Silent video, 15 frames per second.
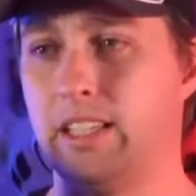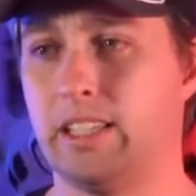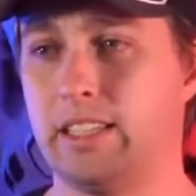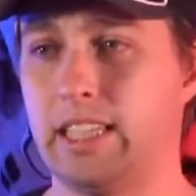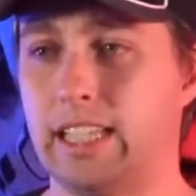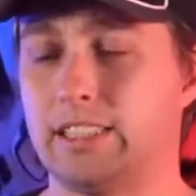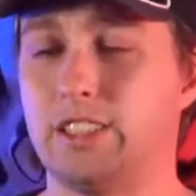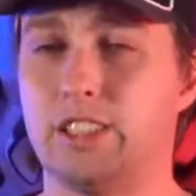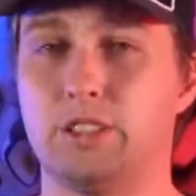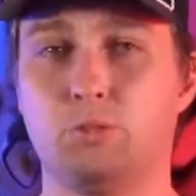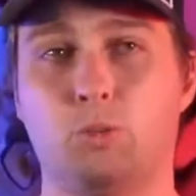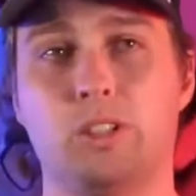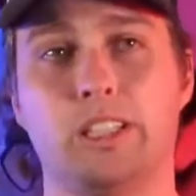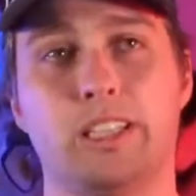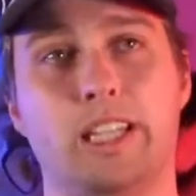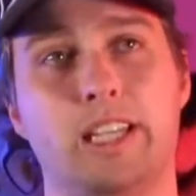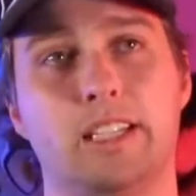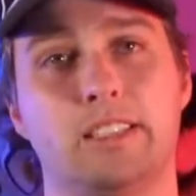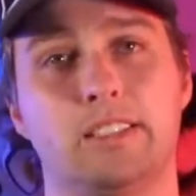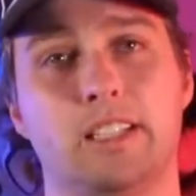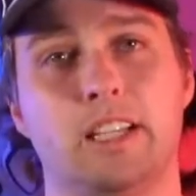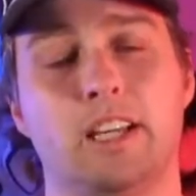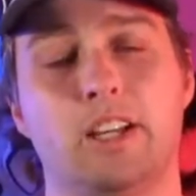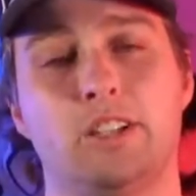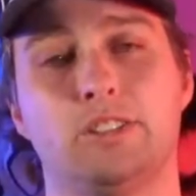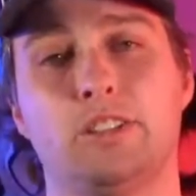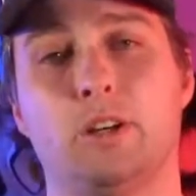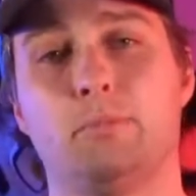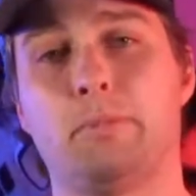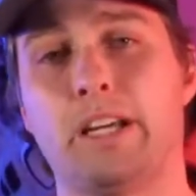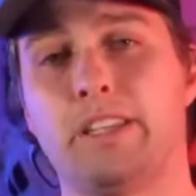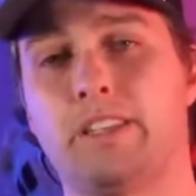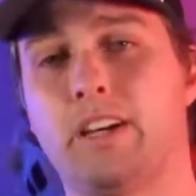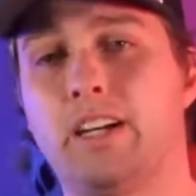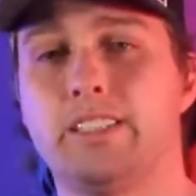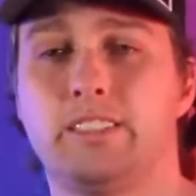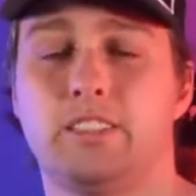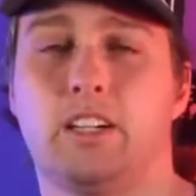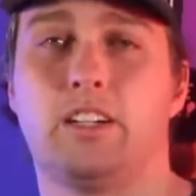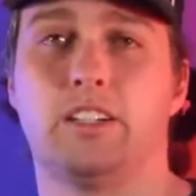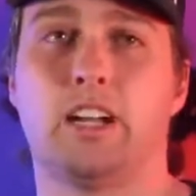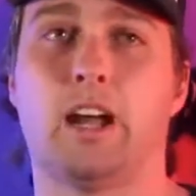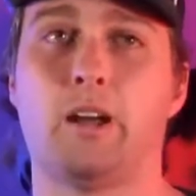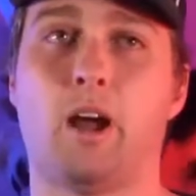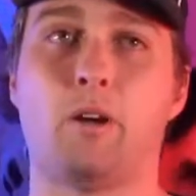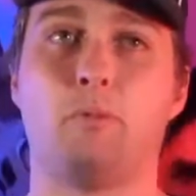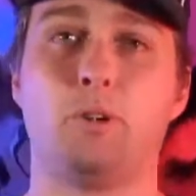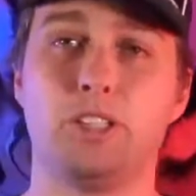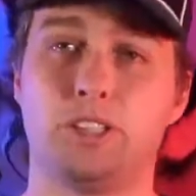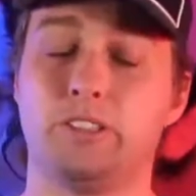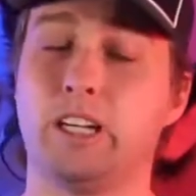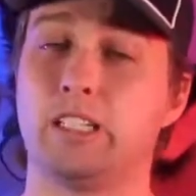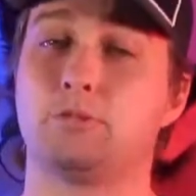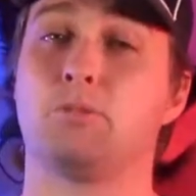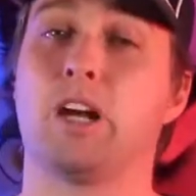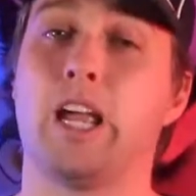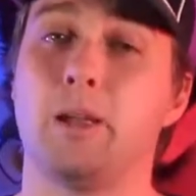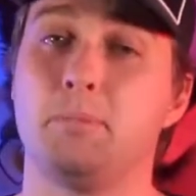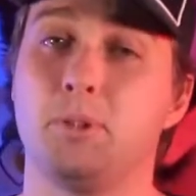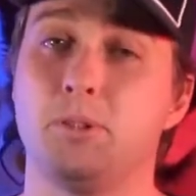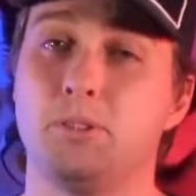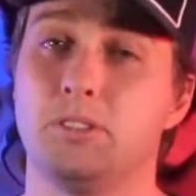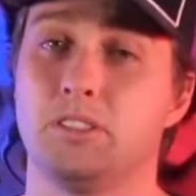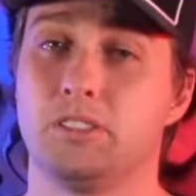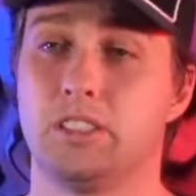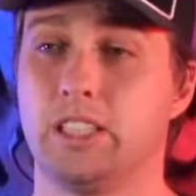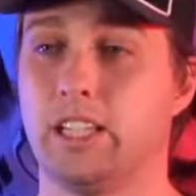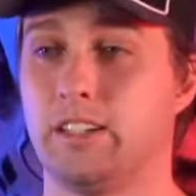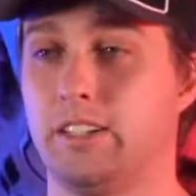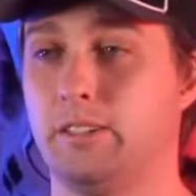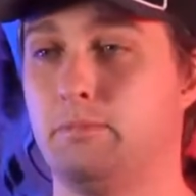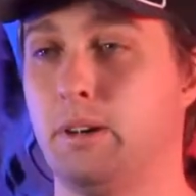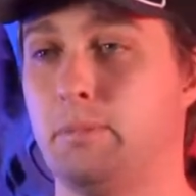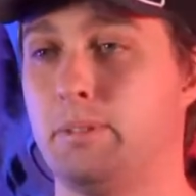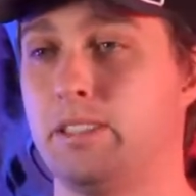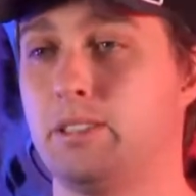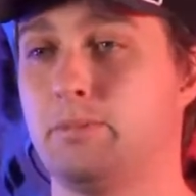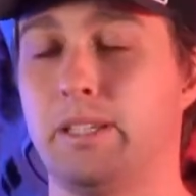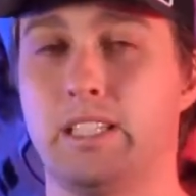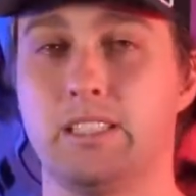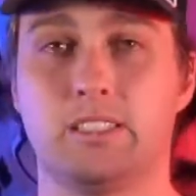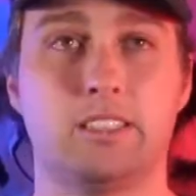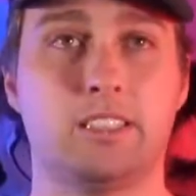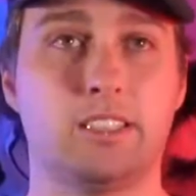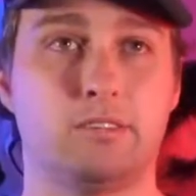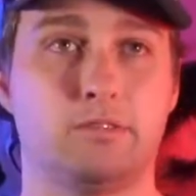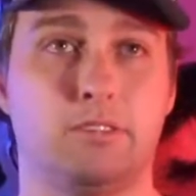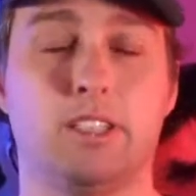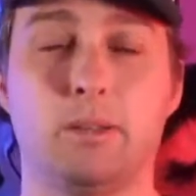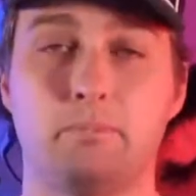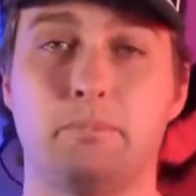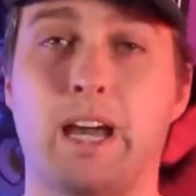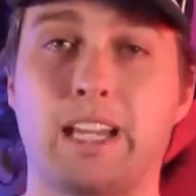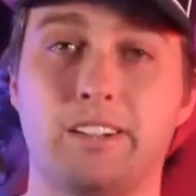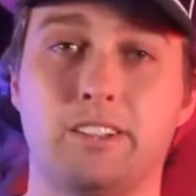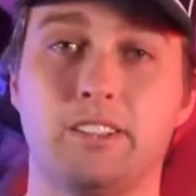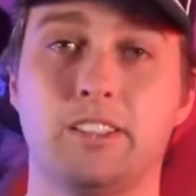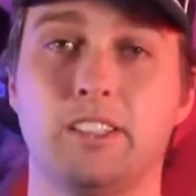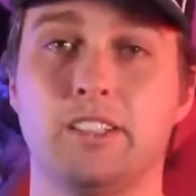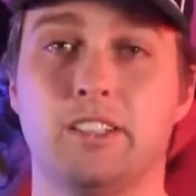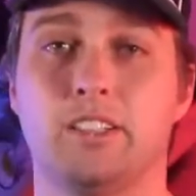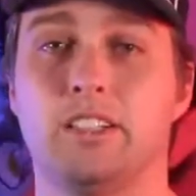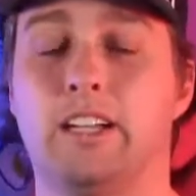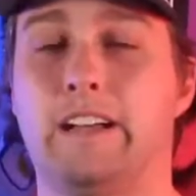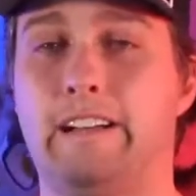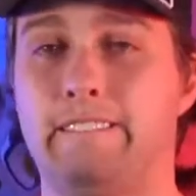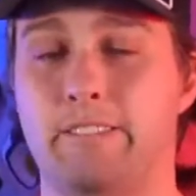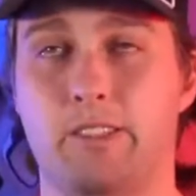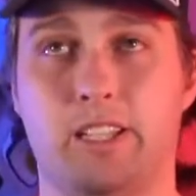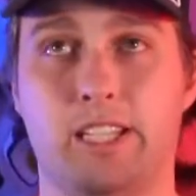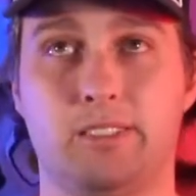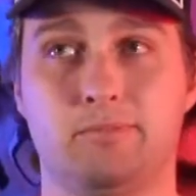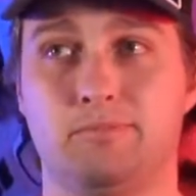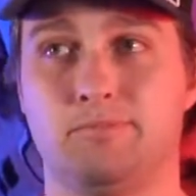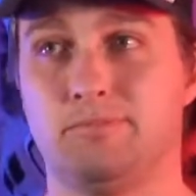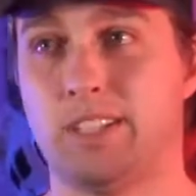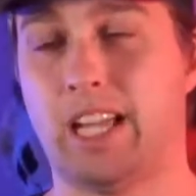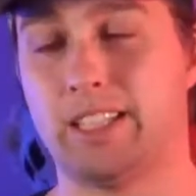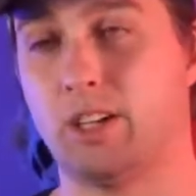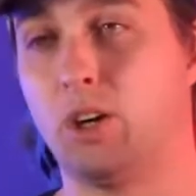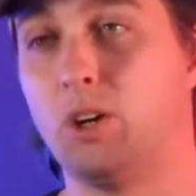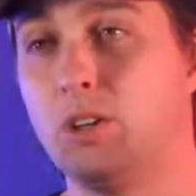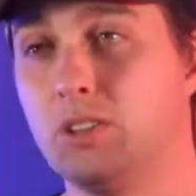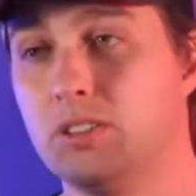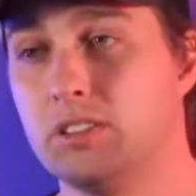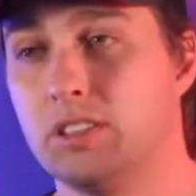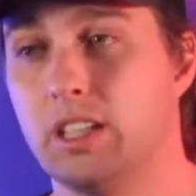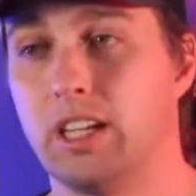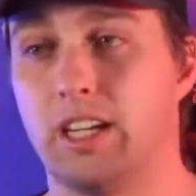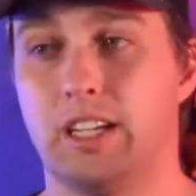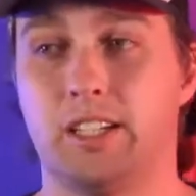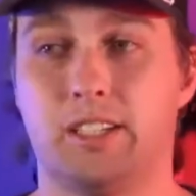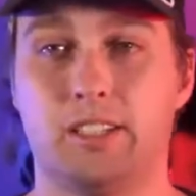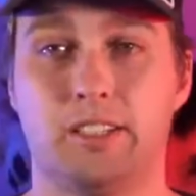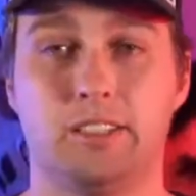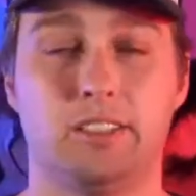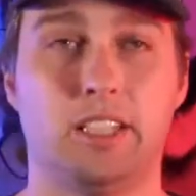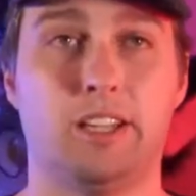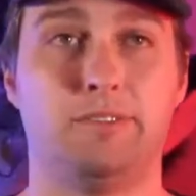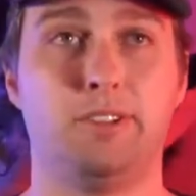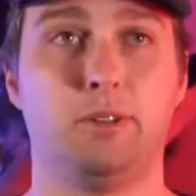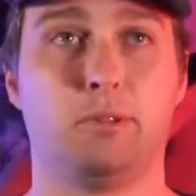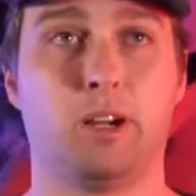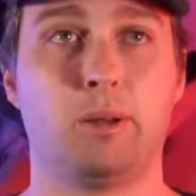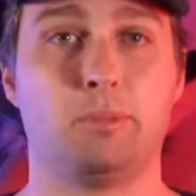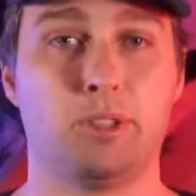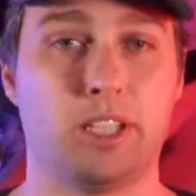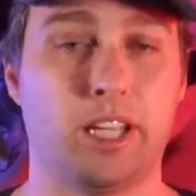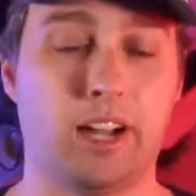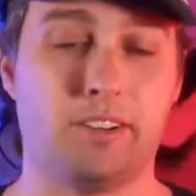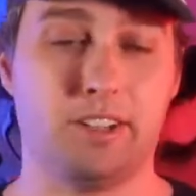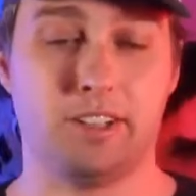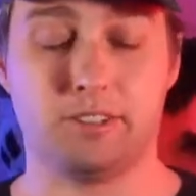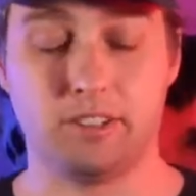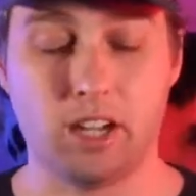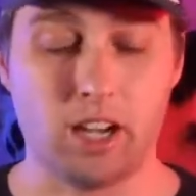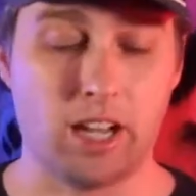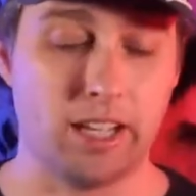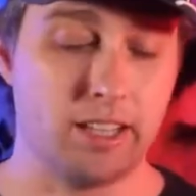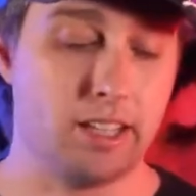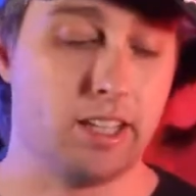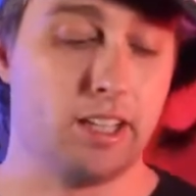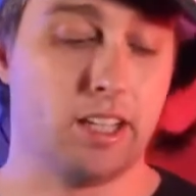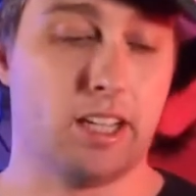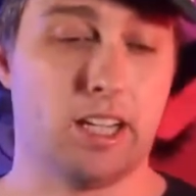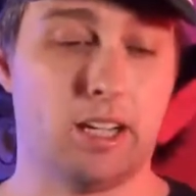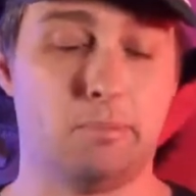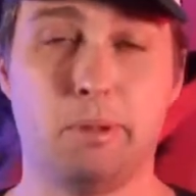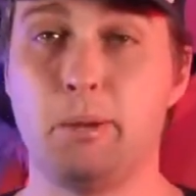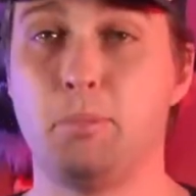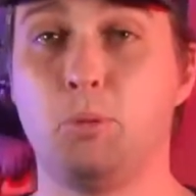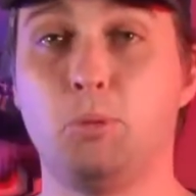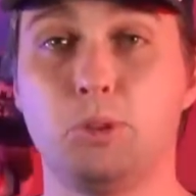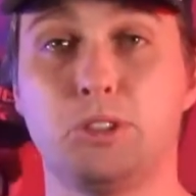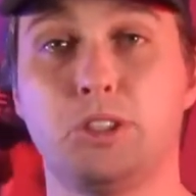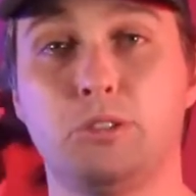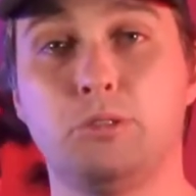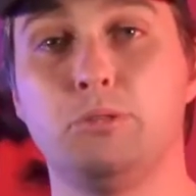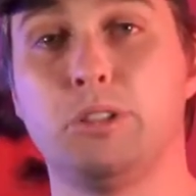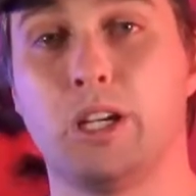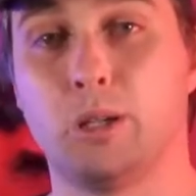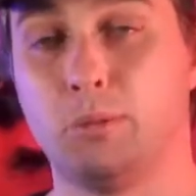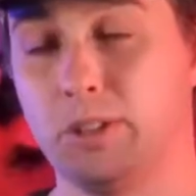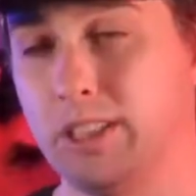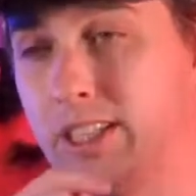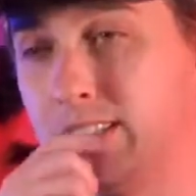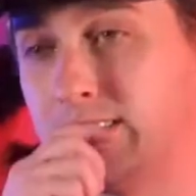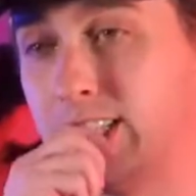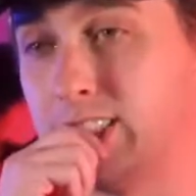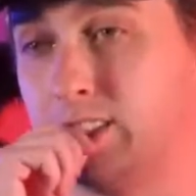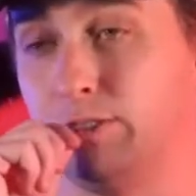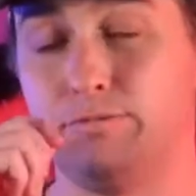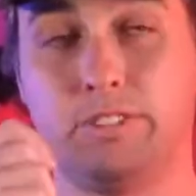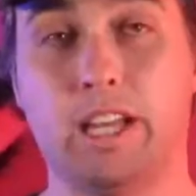That's just what it is. So my thoughts are, I wish you guys were able to carry weapons, because it doesn't really matter, like at all, if you were able to carry or not. People will still do terrible things, as you've